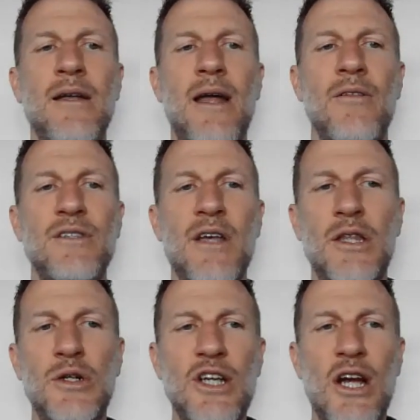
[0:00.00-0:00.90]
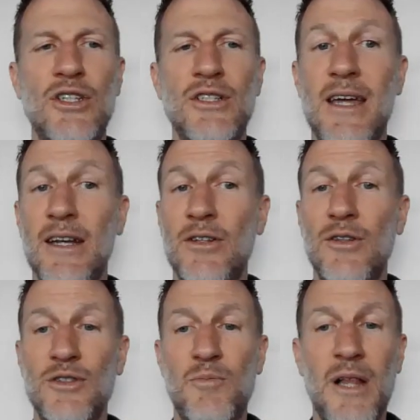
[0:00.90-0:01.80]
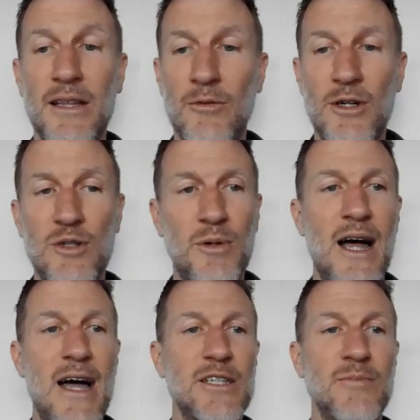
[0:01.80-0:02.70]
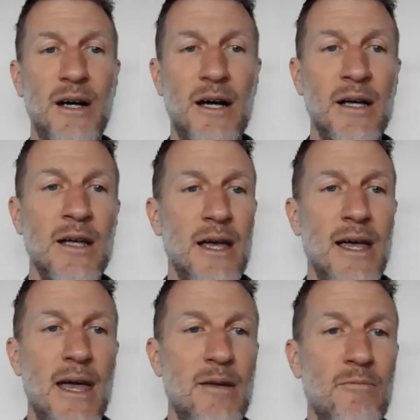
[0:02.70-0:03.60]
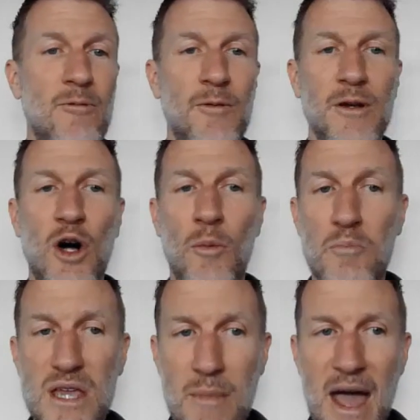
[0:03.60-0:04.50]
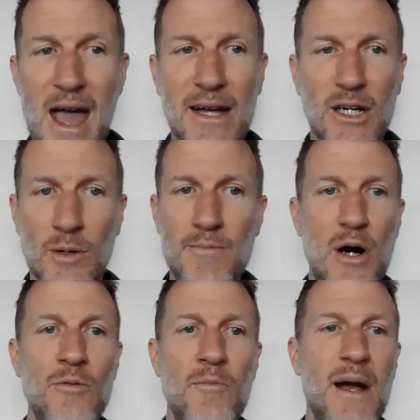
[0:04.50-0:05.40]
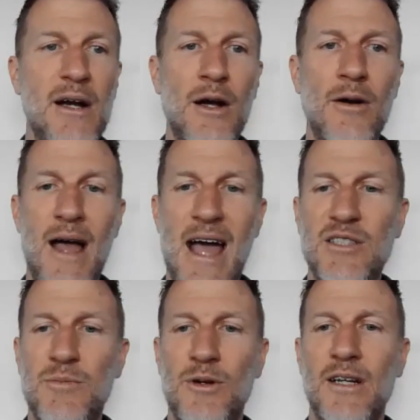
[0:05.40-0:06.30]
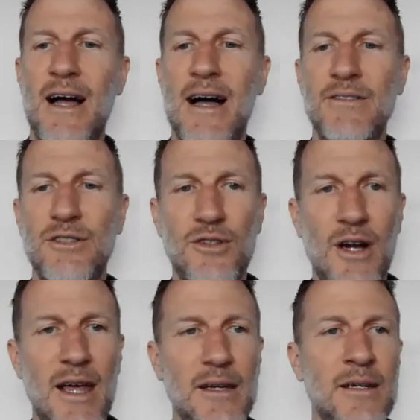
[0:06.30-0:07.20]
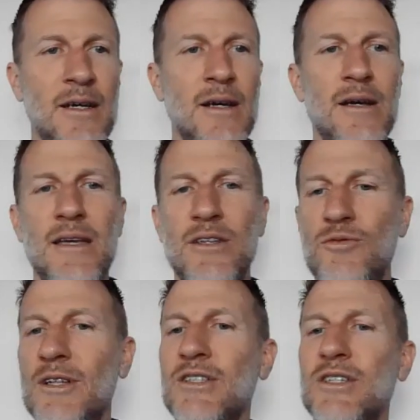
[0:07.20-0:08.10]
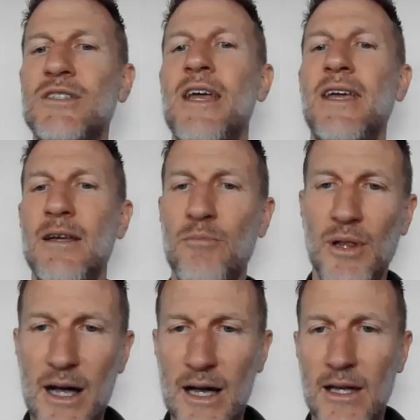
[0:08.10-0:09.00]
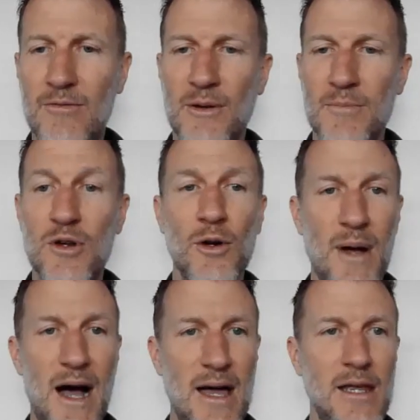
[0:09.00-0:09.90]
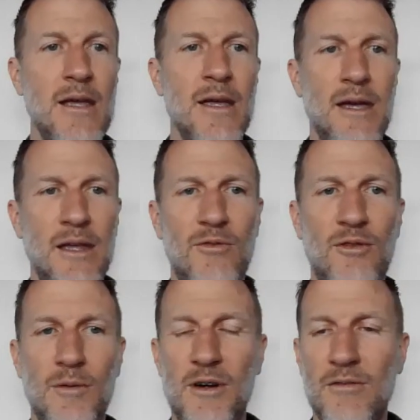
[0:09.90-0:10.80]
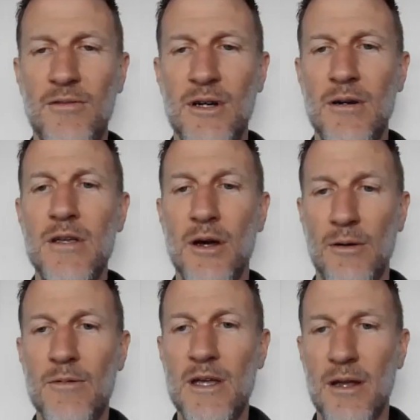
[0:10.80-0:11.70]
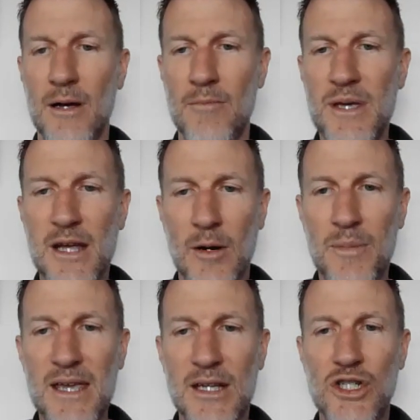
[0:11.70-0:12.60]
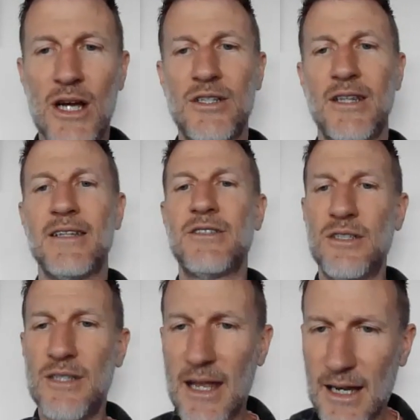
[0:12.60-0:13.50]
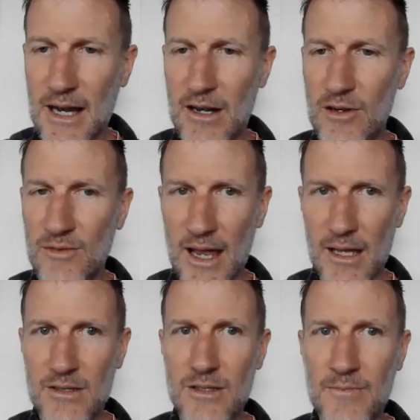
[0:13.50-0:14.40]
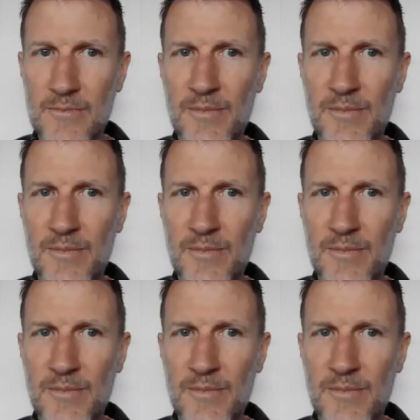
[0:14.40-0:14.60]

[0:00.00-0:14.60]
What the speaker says: Now, these other injections, that includes platelet-rich plasma and what we call BMAC, or bone marrow aspirate concentrate, is really just taking blood from your body in the form of, in a PRP injection, that's just taken it out of your veins.